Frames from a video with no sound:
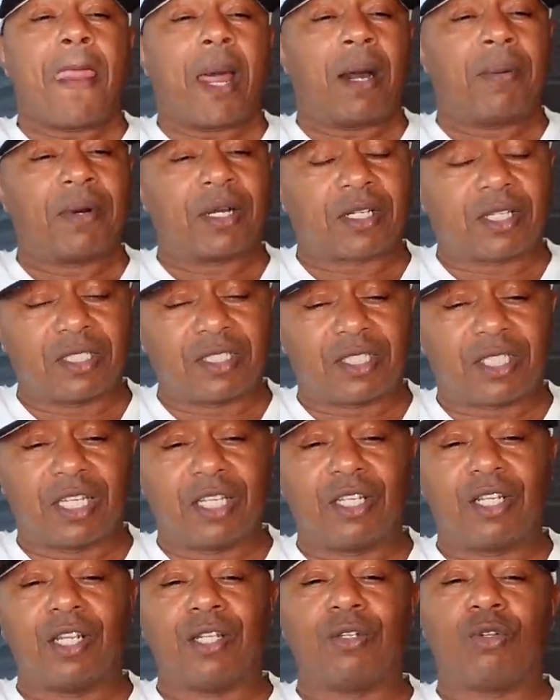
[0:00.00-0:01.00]
I'm gonna
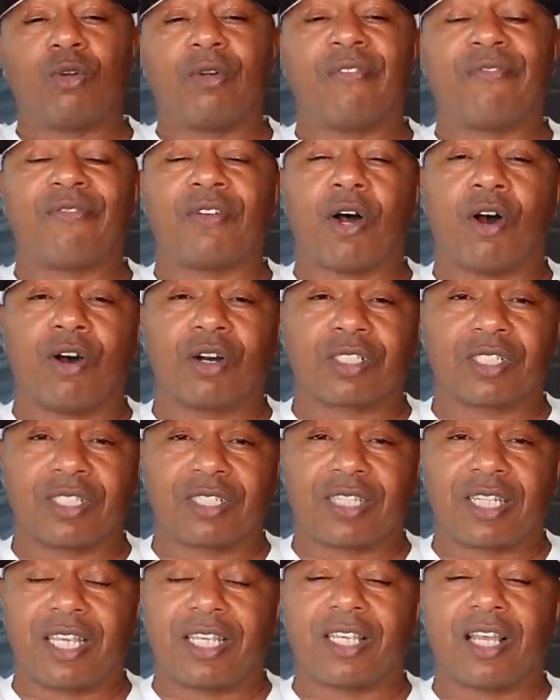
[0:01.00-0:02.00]
continue to do the vlogs
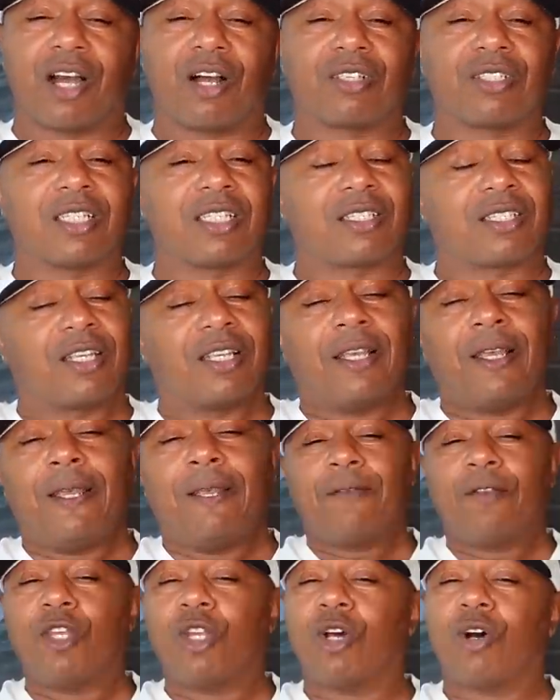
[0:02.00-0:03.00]
until y'all just,
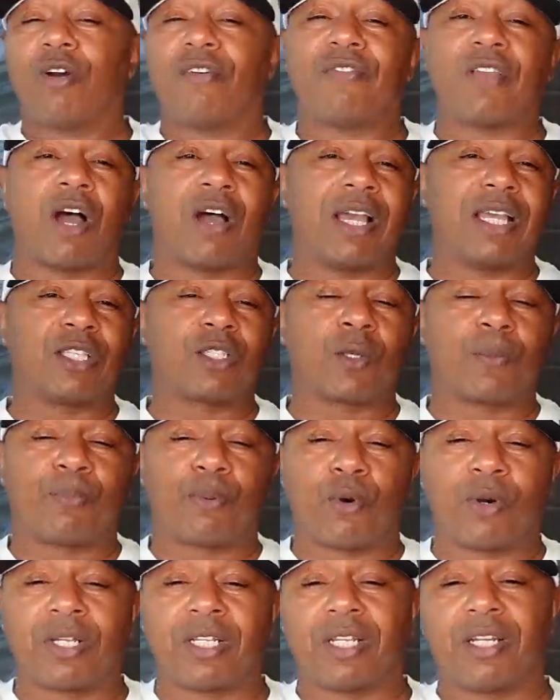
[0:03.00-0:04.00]
you know, if y'all ain't
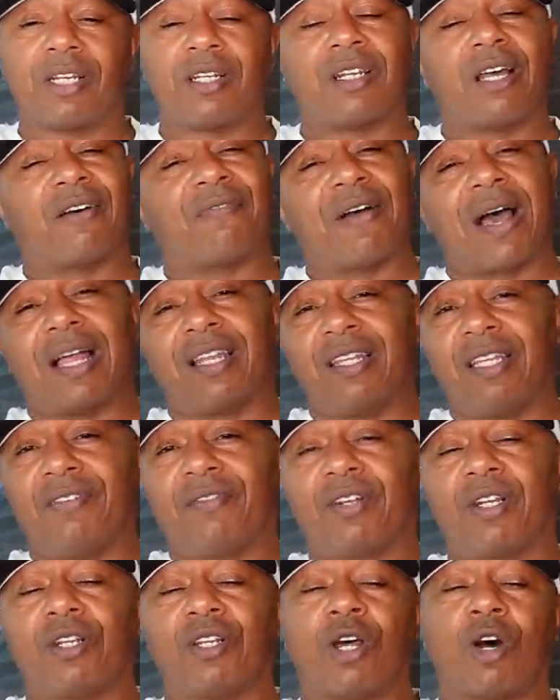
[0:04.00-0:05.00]
supporting it enough, I'll
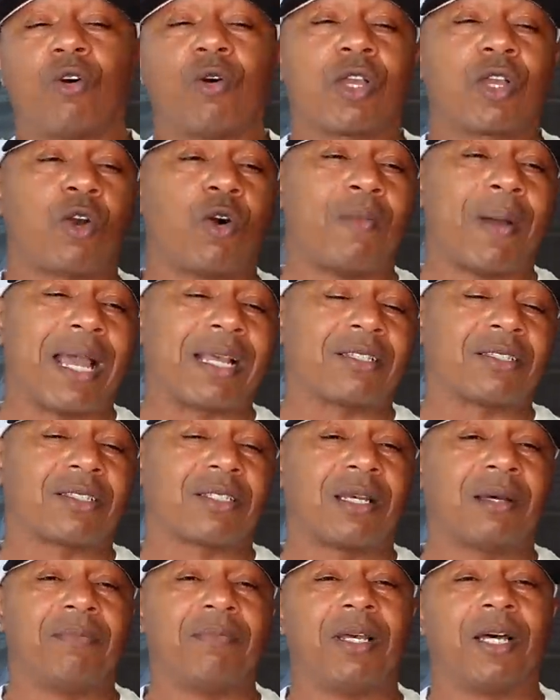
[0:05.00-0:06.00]
leave it alone and go back to
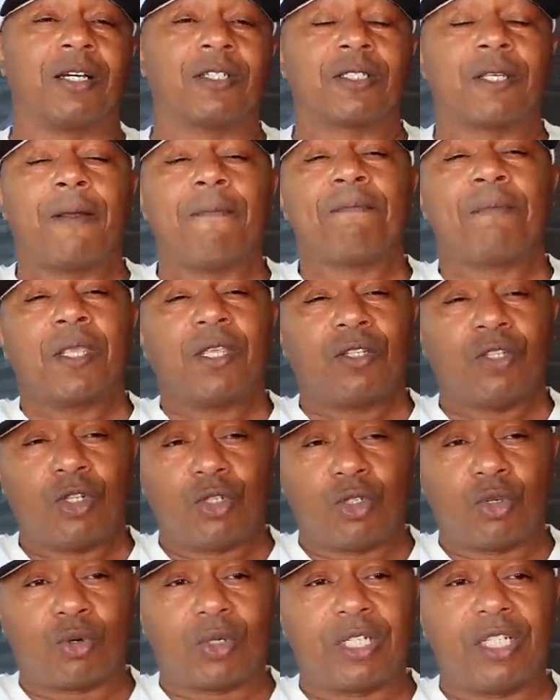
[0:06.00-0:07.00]
something else
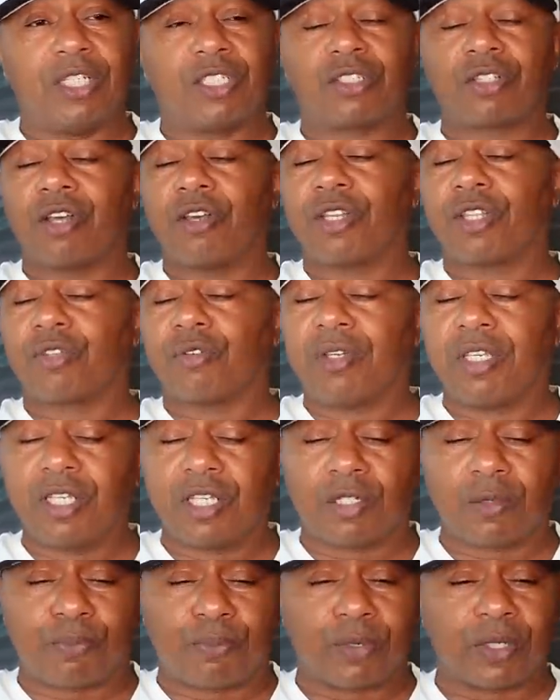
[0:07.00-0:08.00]
doing these 33
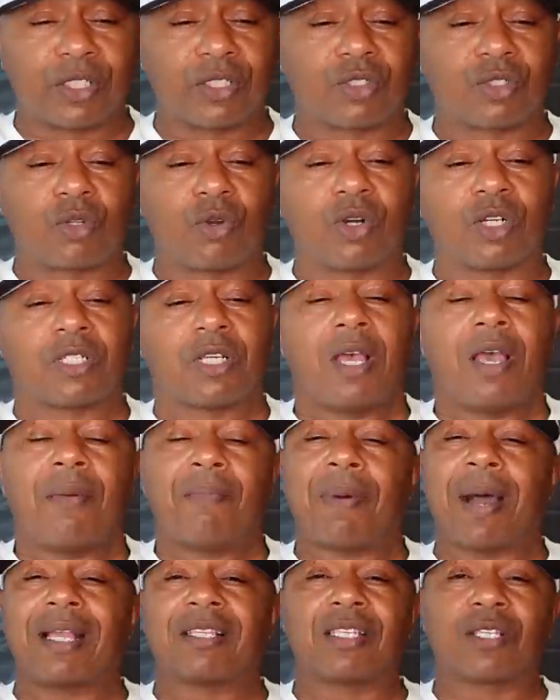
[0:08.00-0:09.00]
years of prison stories.
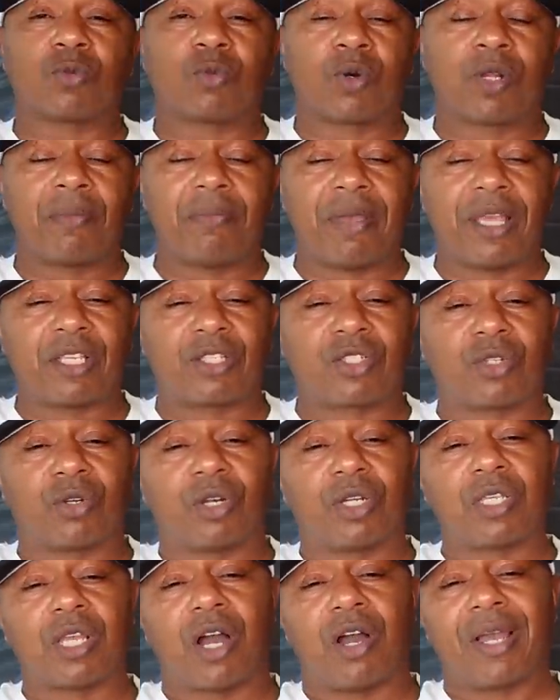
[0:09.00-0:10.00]
But I just want to make
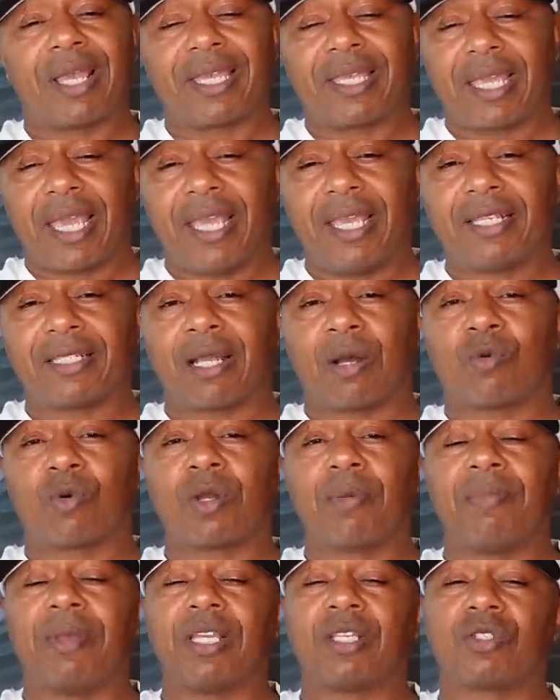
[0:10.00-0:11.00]
sure y'all engaged. I
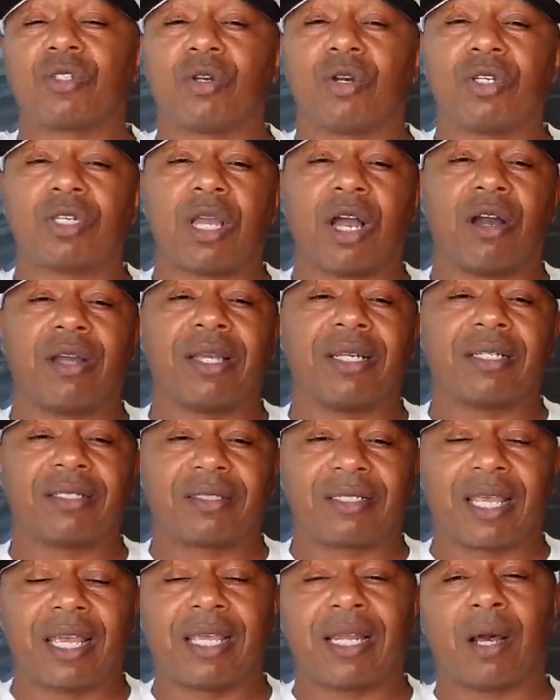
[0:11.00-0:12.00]
want to make sure y'all
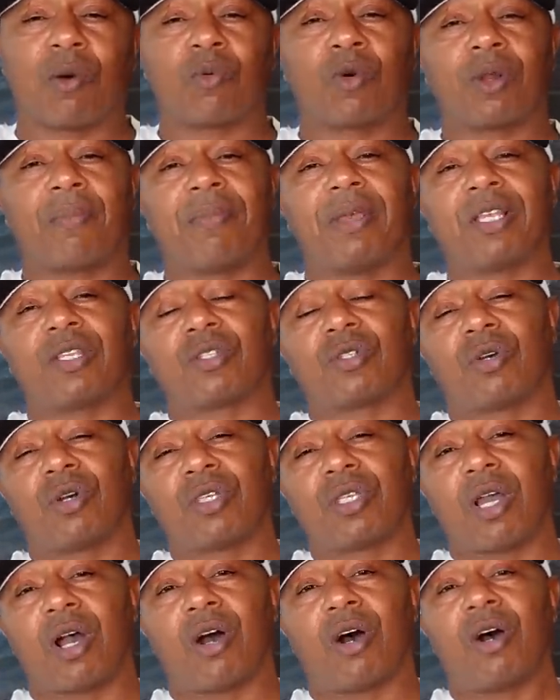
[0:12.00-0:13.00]
entertained. I want to make sure
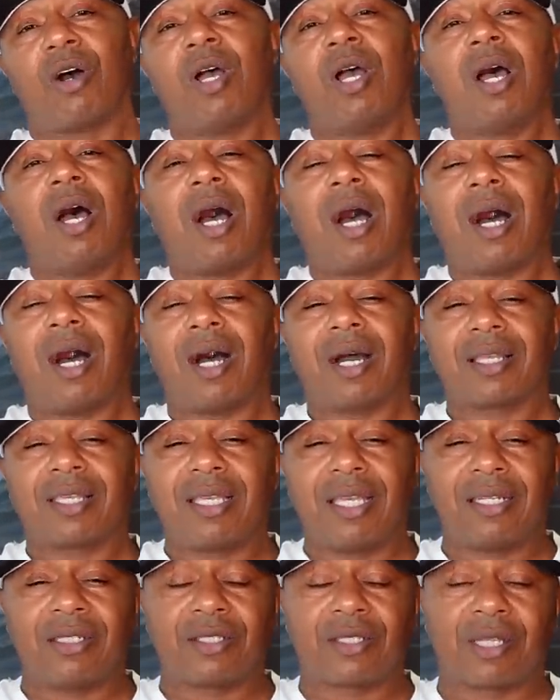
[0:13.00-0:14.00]
y'all are
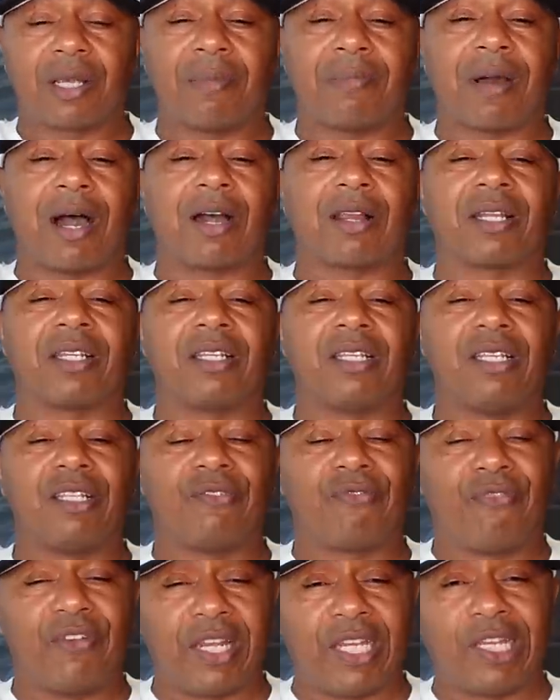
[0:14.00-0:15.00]
getting something out of
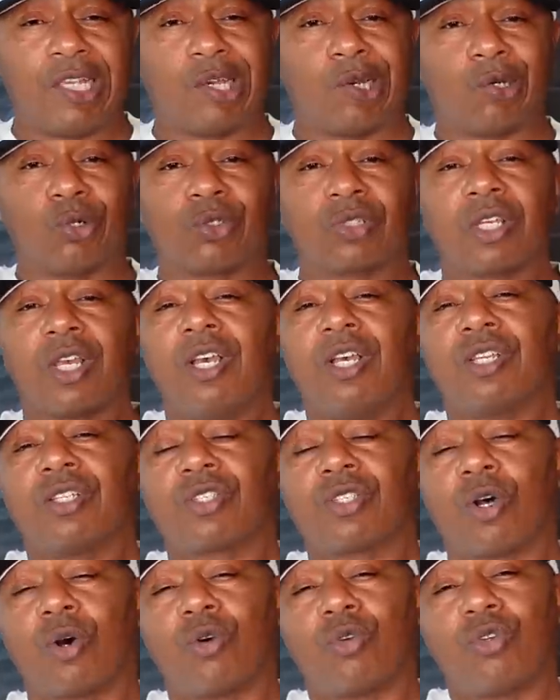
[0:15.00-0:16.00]
these videos.
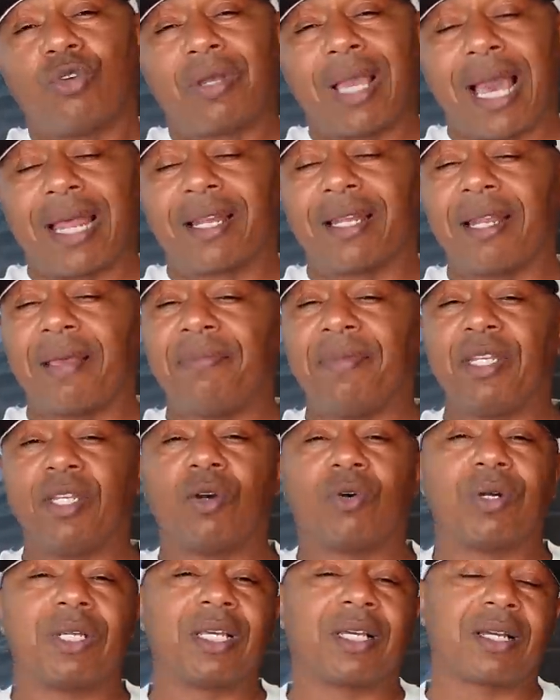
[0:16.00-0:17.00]
So you got to let me
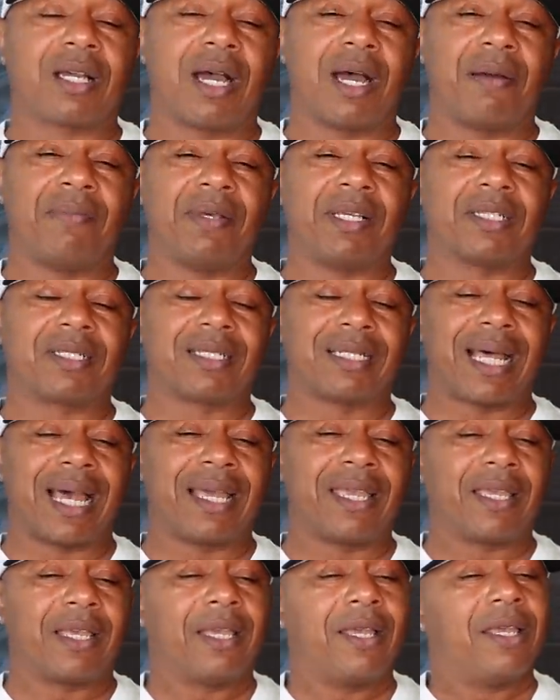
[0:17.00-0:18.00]
know in the comments.
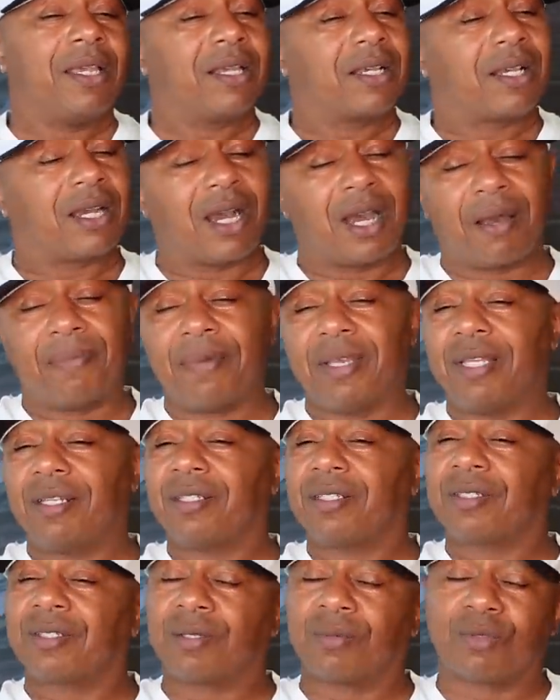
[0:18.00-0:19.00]
Like,
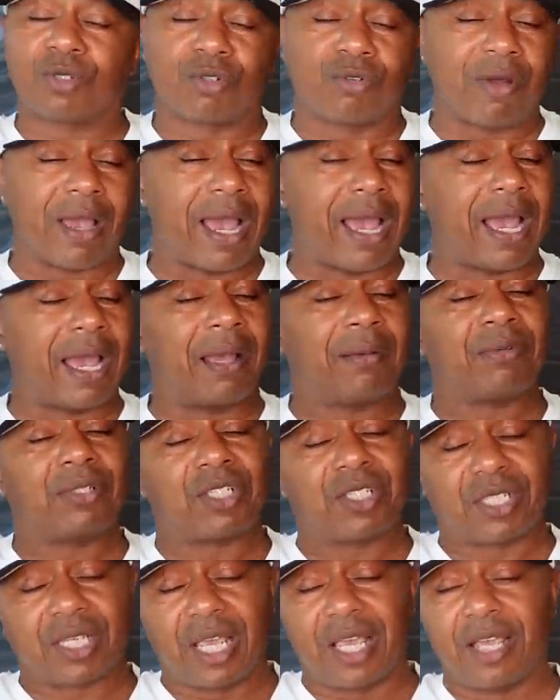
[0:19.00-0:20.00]
comment, subscribe,
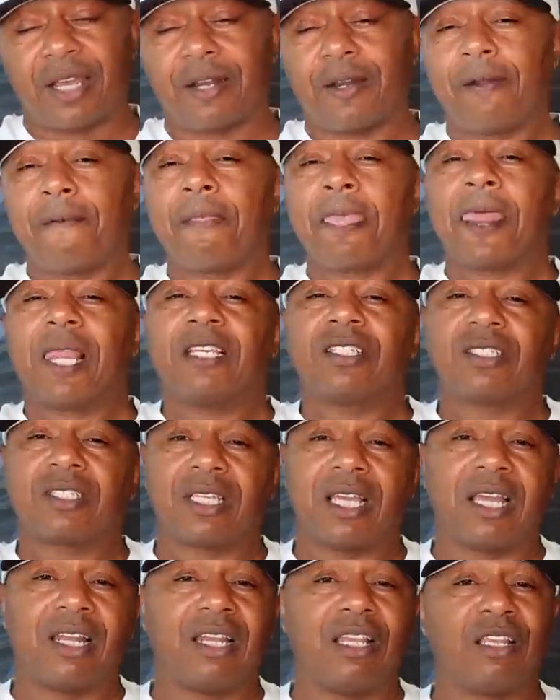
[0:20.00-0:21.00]
share.
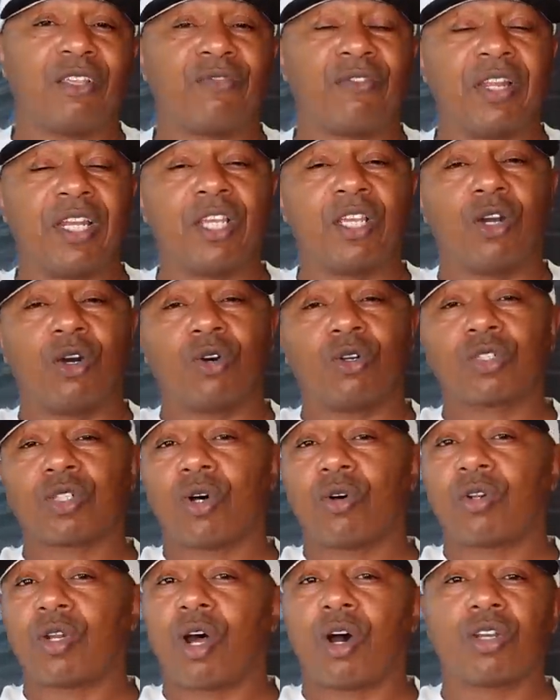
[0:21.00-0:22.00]
Share these videos
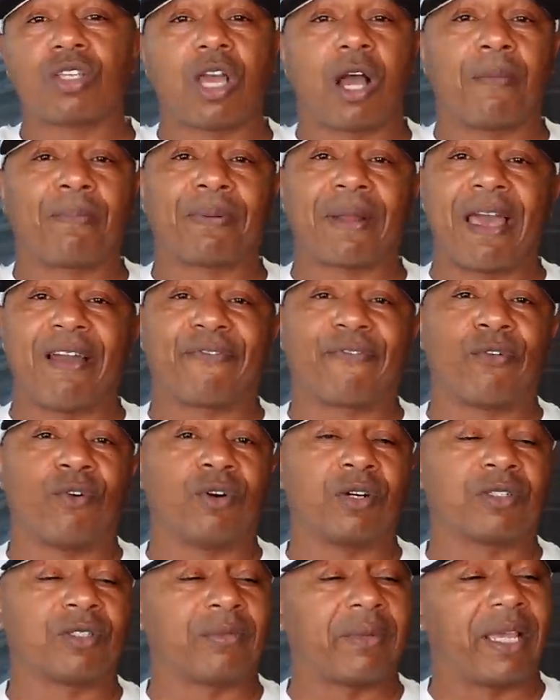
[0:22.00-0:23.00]
on all y'all
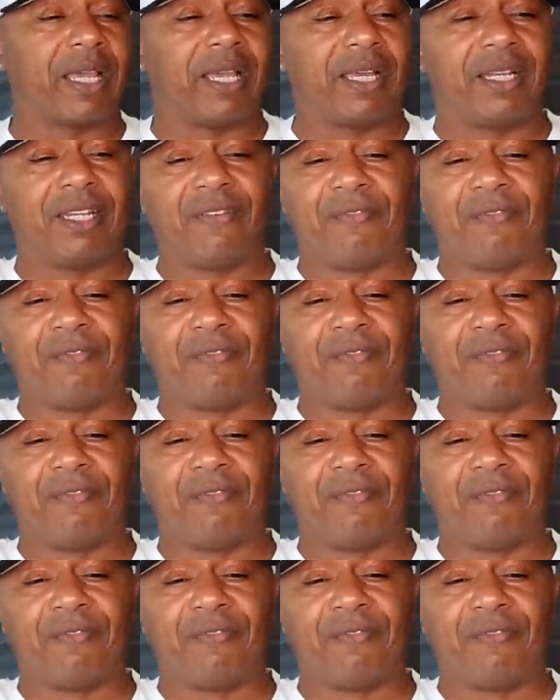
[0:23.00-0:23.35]
platforms, man.